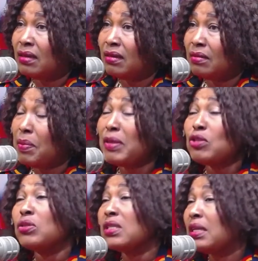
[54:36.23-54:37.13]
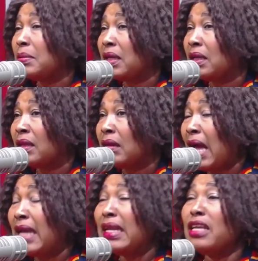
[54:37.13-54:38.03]
Nipa church me.
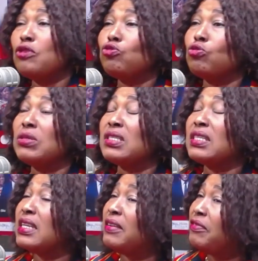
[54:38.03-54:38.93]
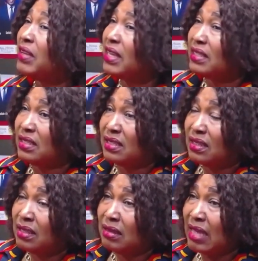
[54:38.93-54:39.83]
And they so significant.
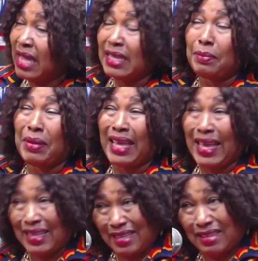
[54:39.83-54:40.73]
I be kai.